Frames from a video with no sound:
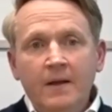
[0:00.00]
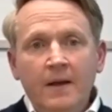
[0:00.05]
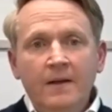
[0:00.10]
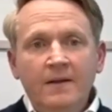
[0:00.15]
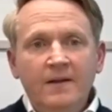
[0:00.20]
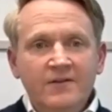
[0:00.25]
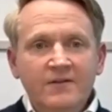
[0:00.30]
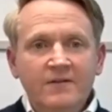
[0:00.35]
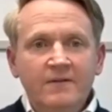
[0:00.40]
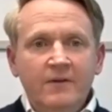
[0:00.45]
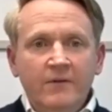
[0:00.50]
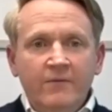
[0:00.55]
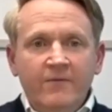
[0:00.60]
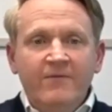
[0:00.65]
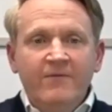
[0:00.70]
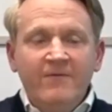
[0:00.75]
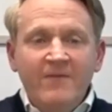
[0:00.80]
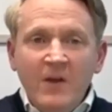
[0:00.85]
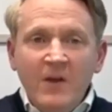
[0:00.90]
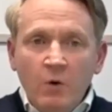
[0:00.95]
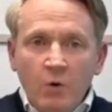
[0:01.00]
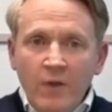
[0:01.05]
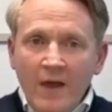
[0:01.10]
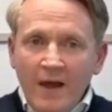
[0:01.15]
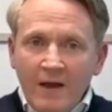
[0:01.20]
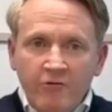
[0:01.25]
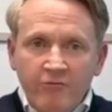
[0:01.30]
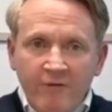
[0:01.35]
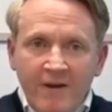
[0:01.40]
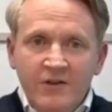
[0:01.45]
it doesn't feel
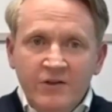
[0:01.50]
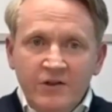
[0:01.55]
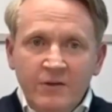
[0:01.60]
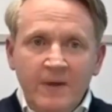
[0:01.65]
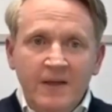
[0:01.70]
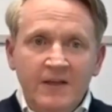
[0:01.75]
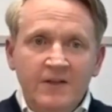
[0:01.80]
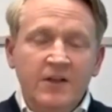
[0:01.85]
that great to me.